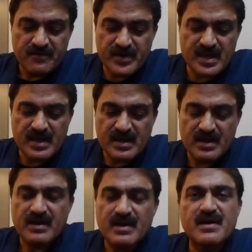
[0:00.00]

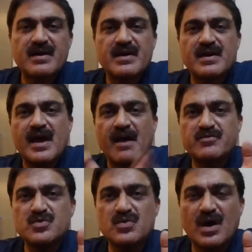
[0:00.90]
we
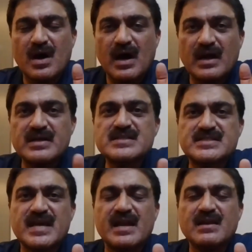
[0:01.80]
have to
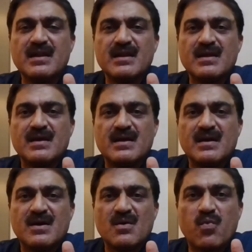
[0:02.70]
understand
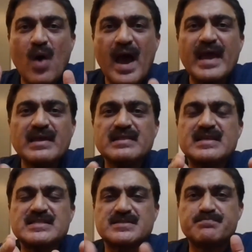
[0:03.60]
why
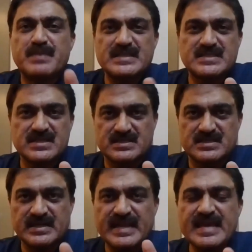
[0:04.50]
this
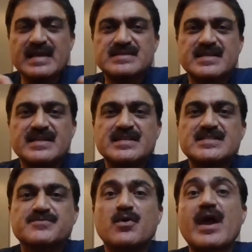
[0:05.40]
business, DXN,
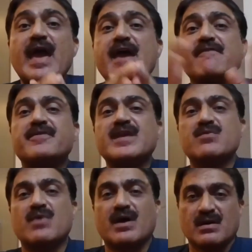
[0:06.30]
is for
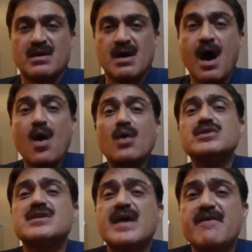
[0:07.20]
everyone. How
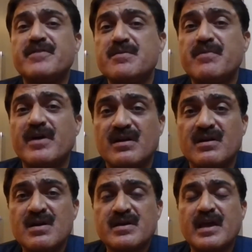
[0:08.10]

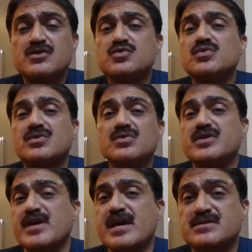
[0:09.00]
everyone can do
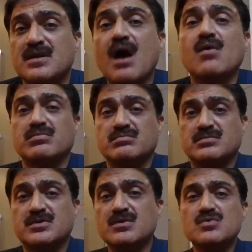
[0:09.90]
DXN? How?
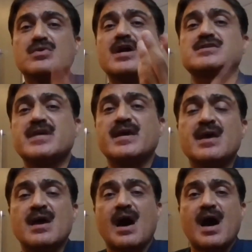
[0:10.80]
You can
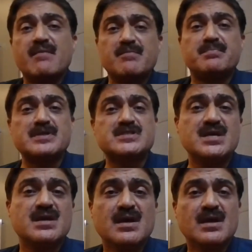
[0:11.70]
say, I'm a
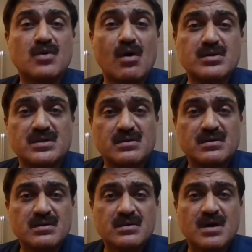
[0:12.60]
busy doctor.
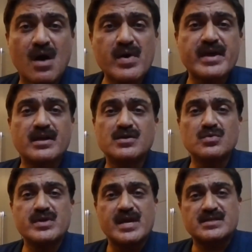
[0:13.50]
How I can
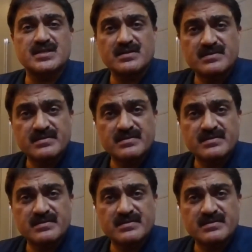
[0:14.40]
do DXN?